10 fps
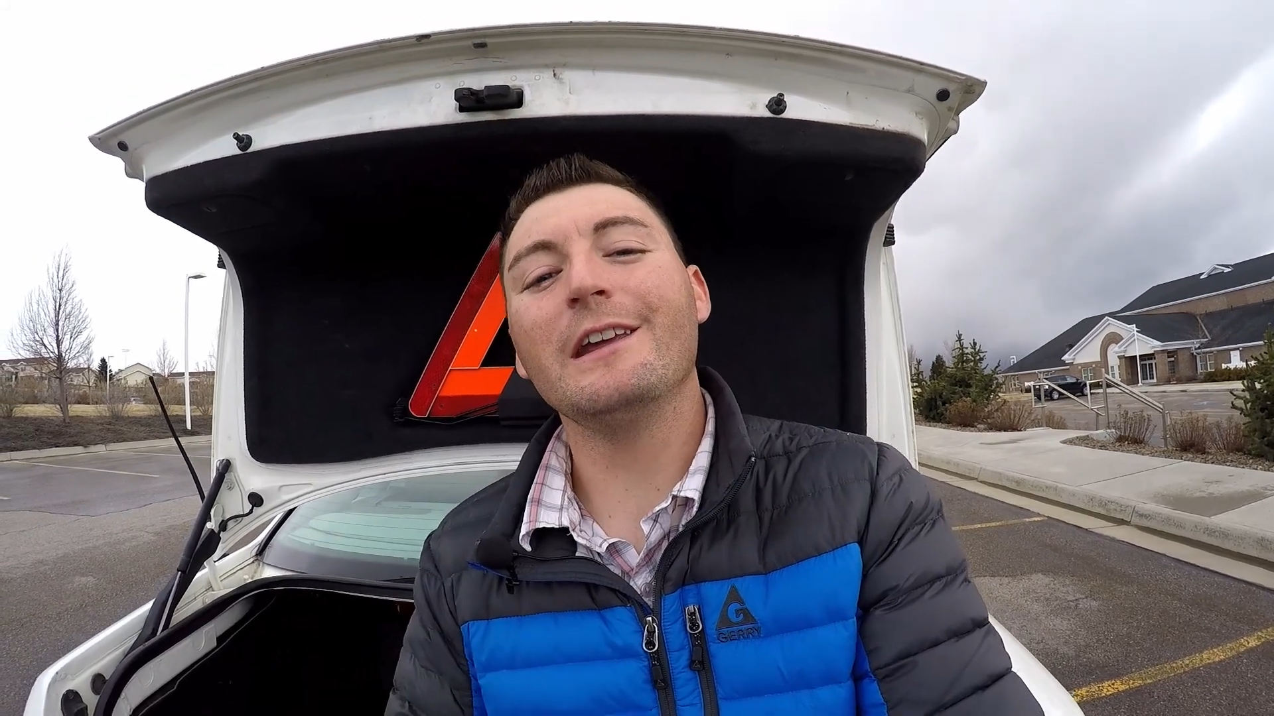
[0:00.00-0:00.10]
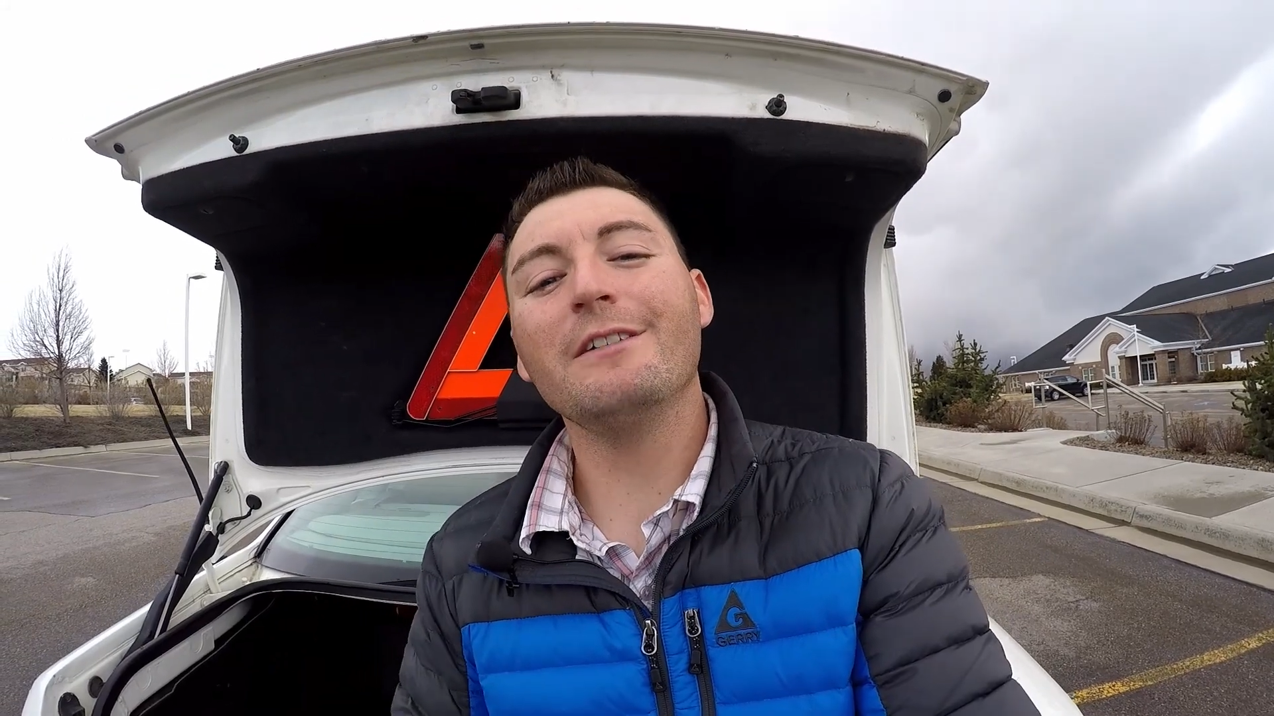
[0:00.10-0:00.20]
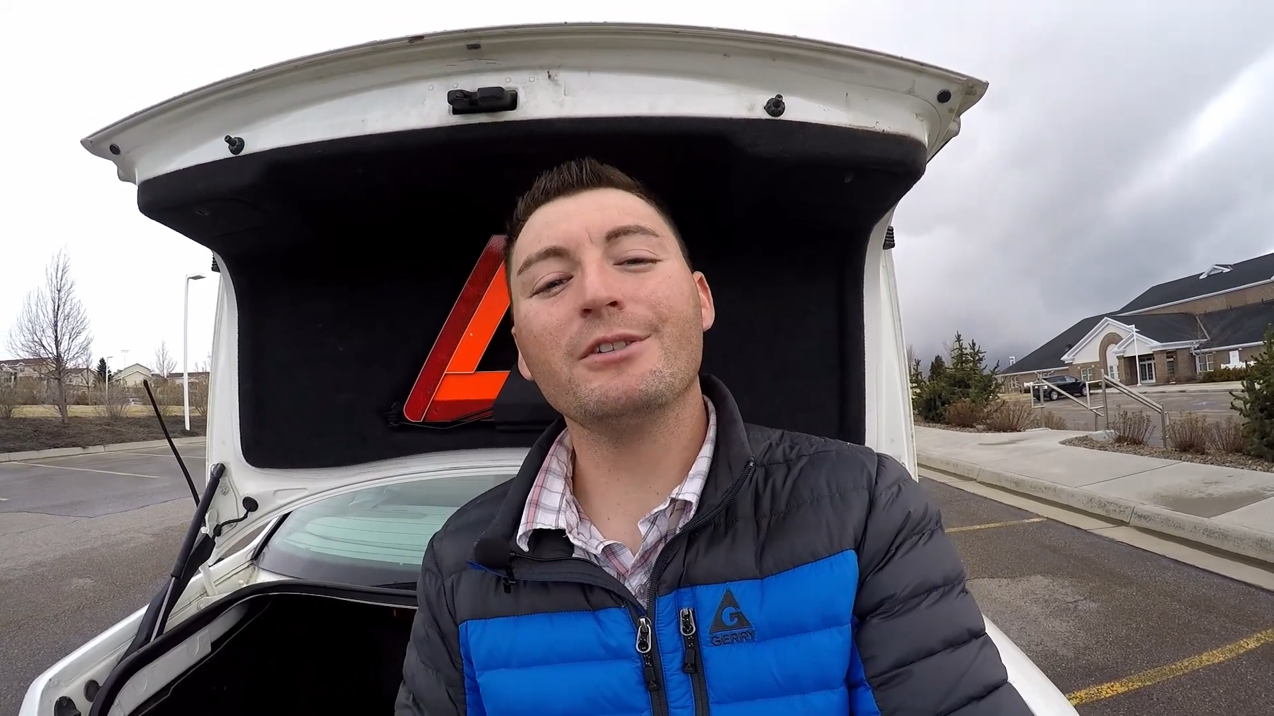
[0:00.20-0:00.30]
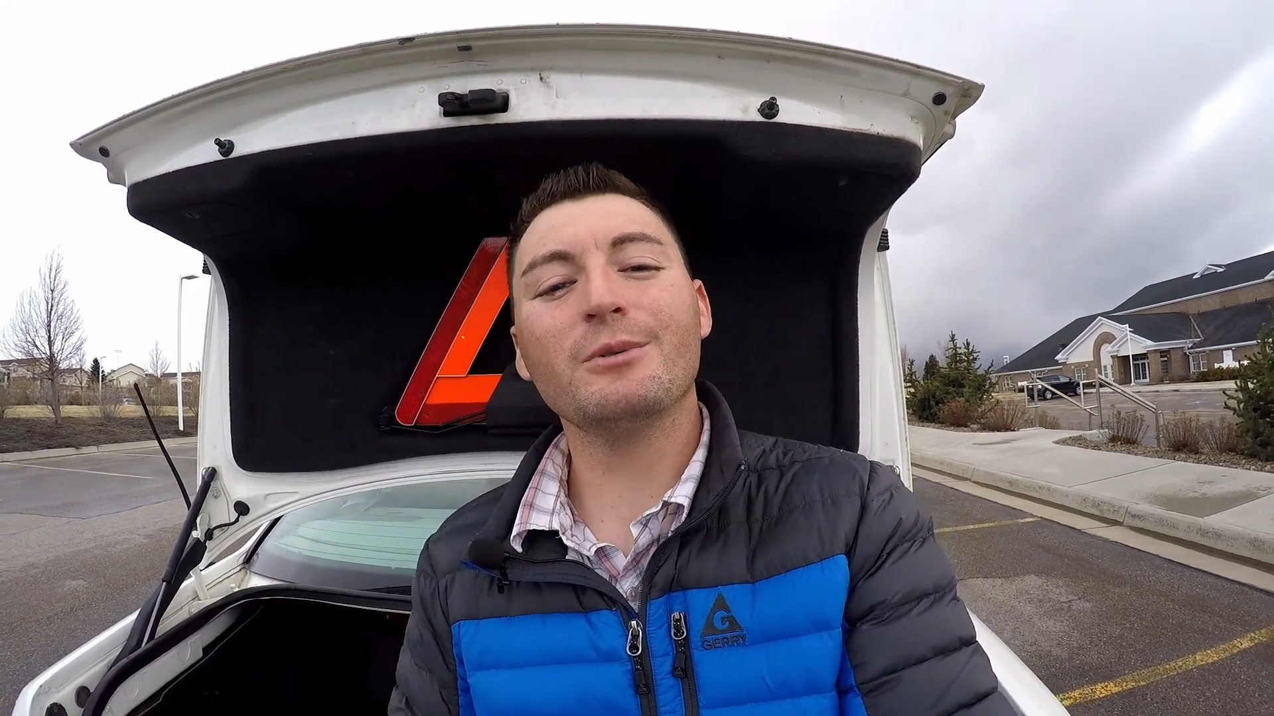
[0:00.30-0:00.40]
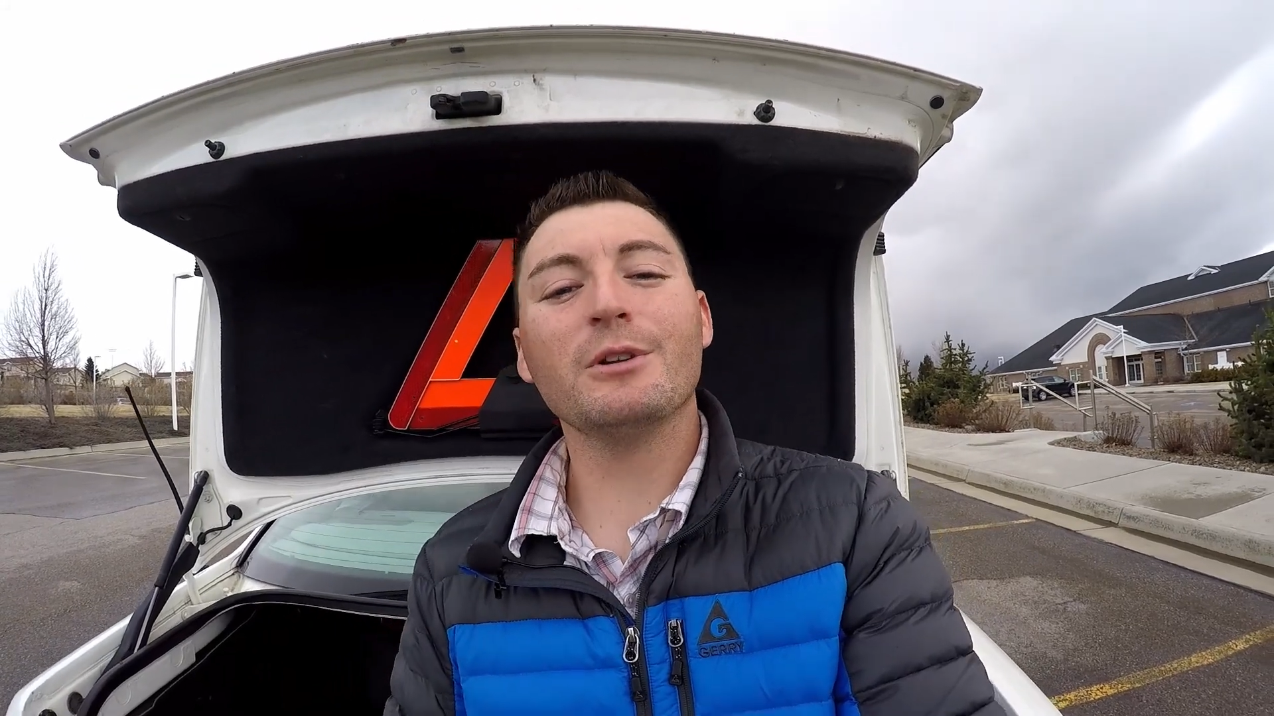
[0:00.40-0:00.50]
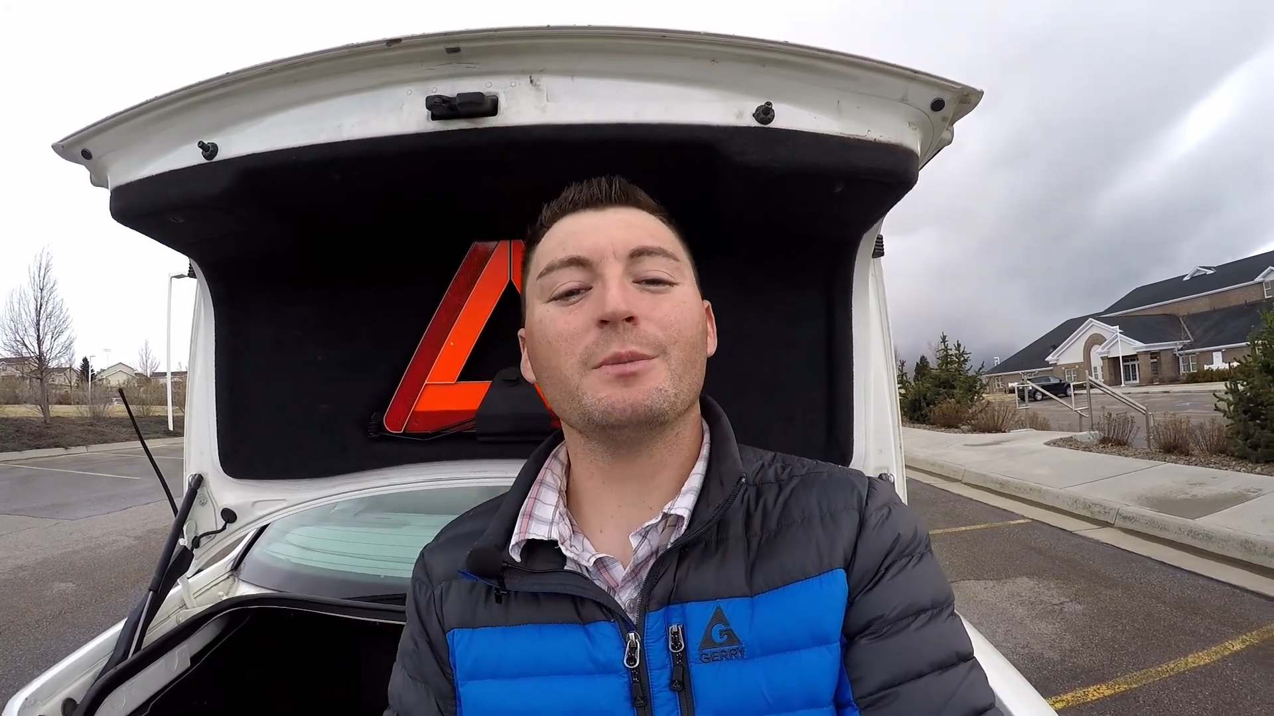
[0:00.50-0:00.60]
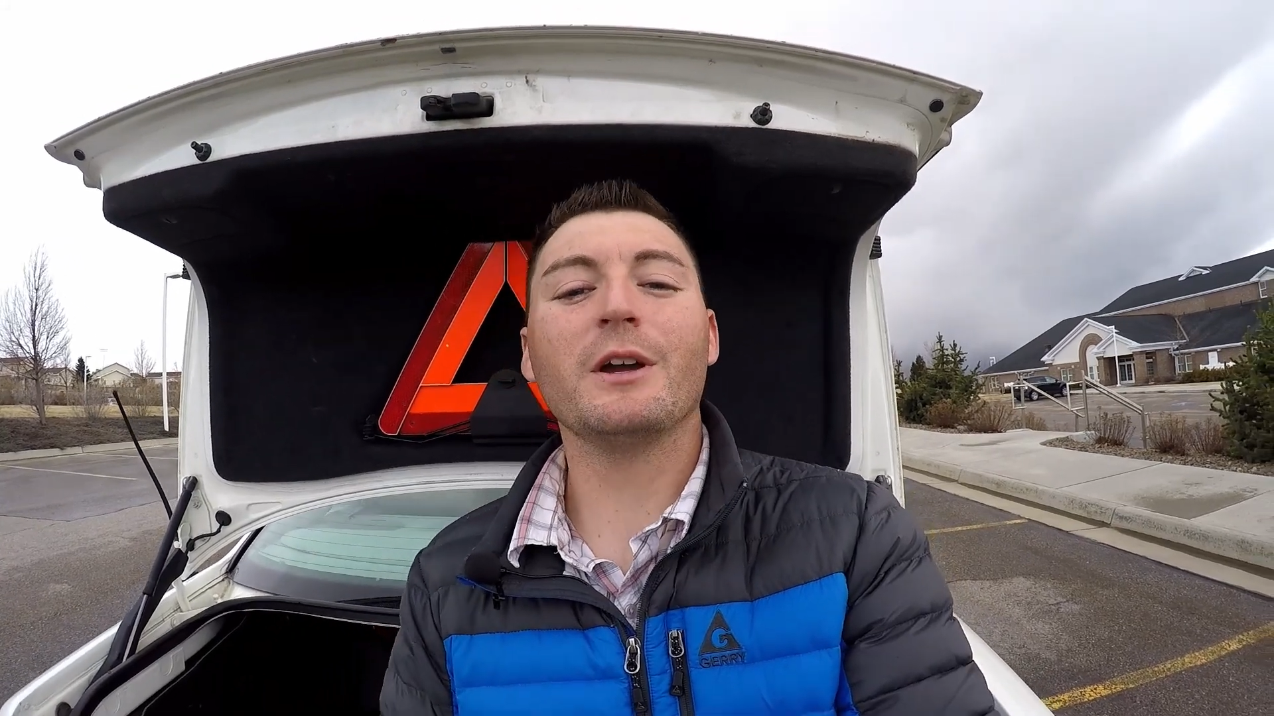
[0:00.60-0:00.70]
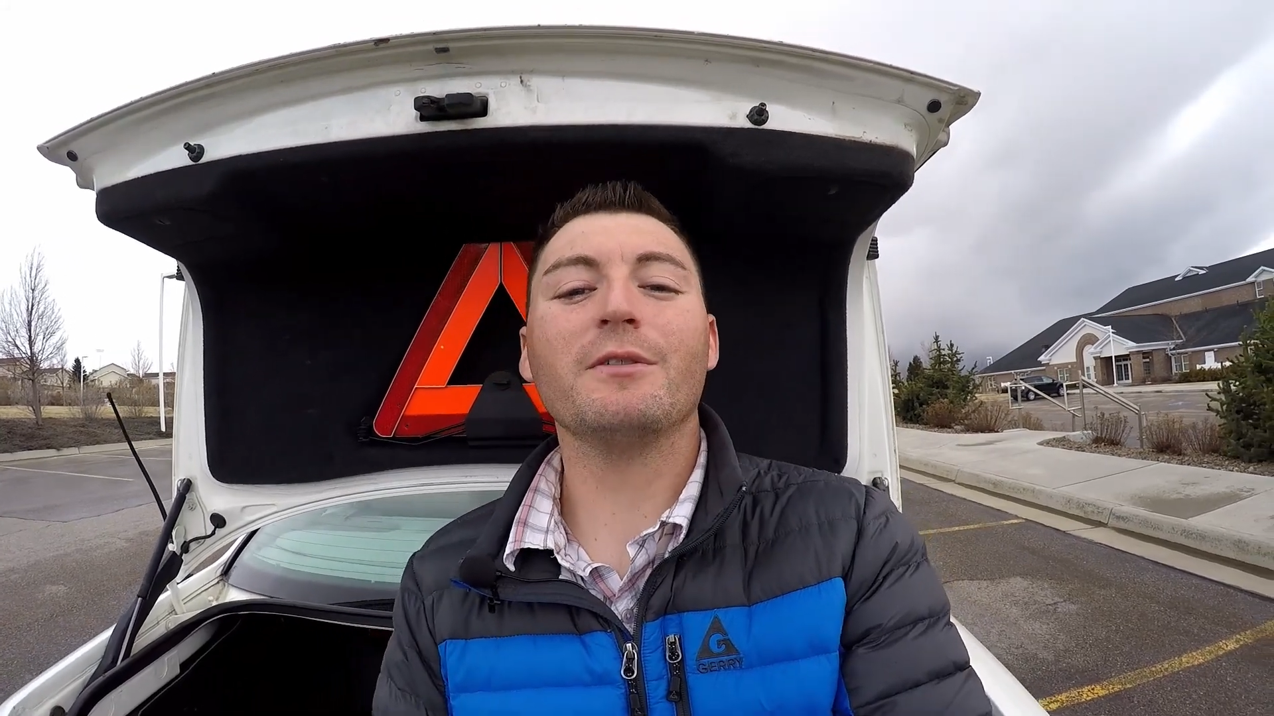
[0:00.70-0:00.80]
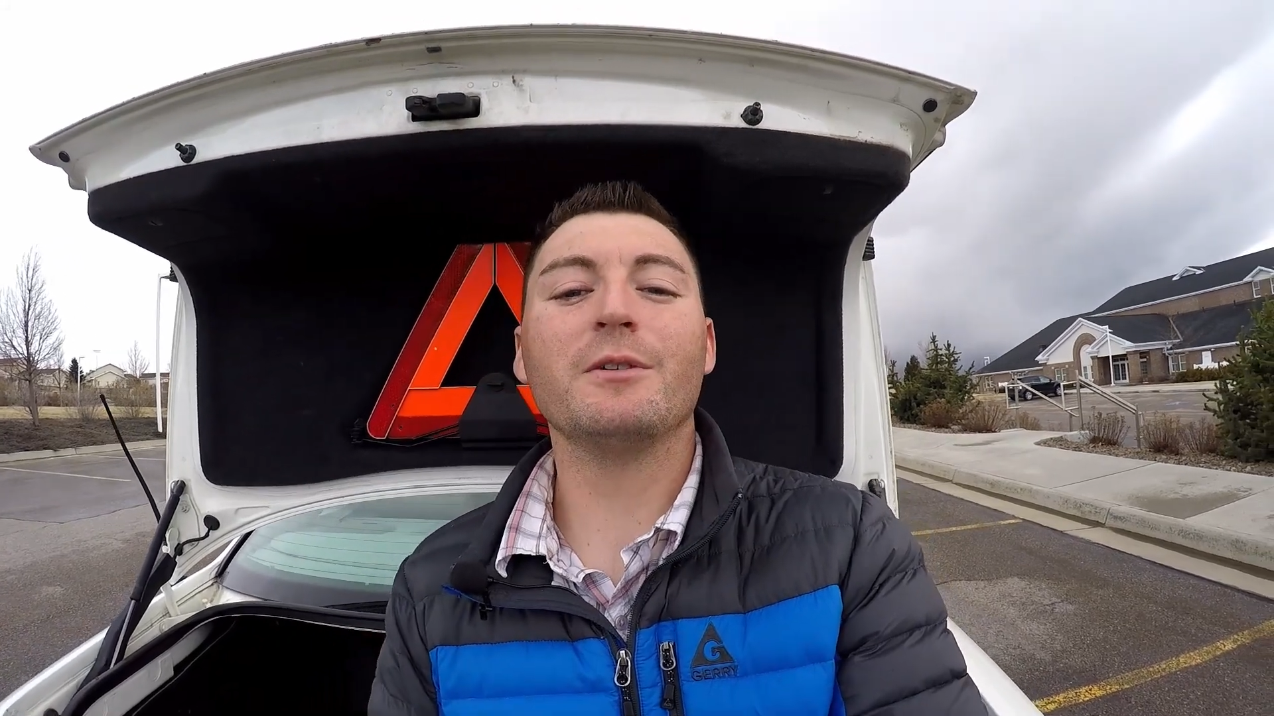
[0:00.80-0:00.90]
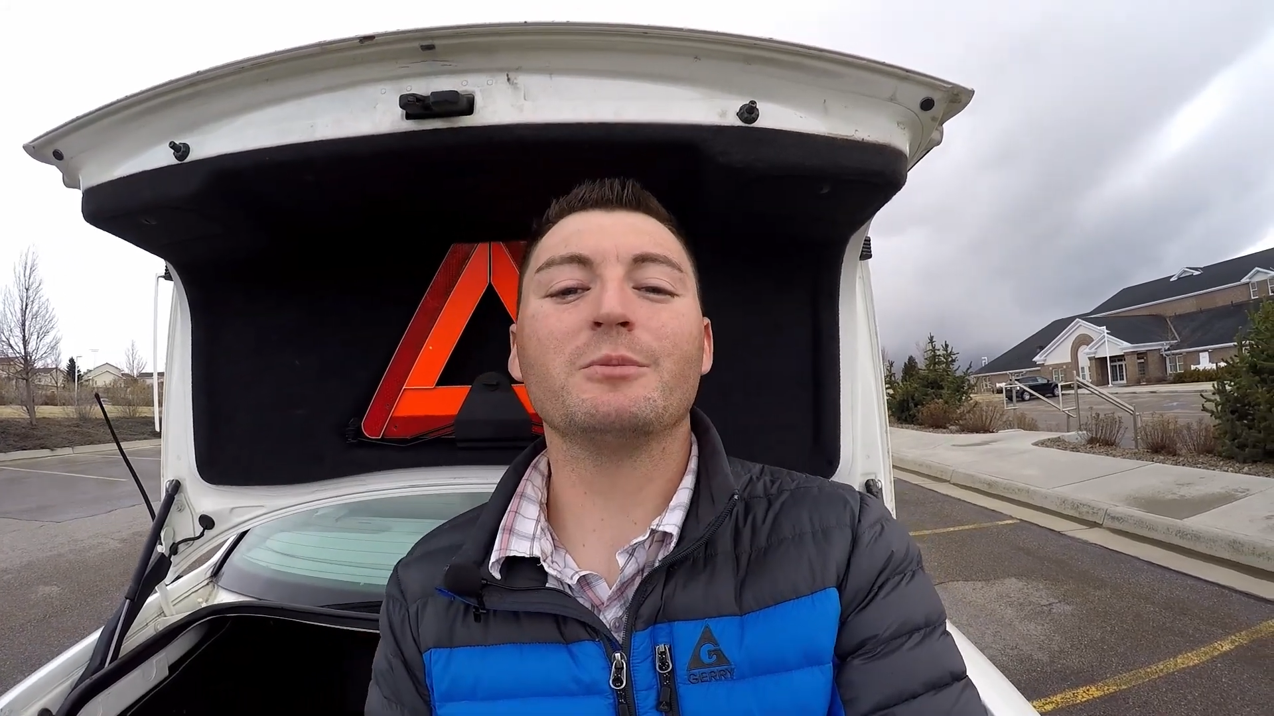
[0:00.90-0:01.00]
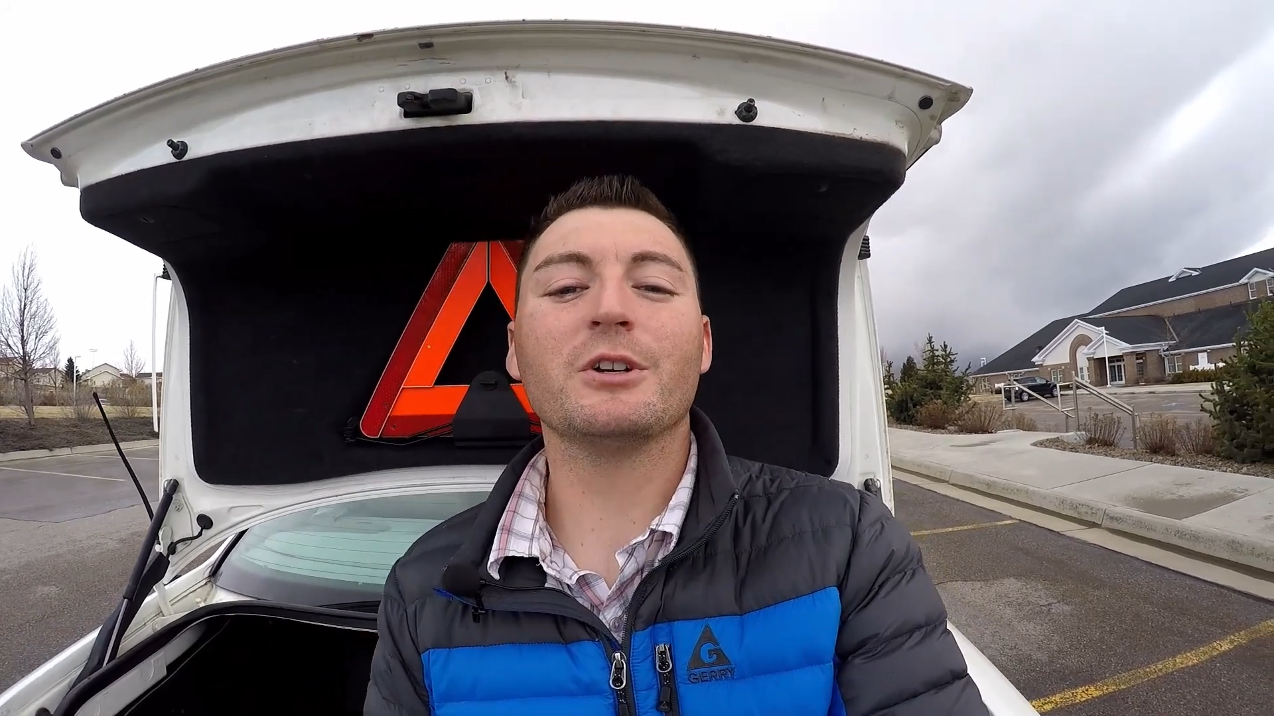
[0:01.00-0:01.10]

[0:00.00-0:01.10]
even with my FM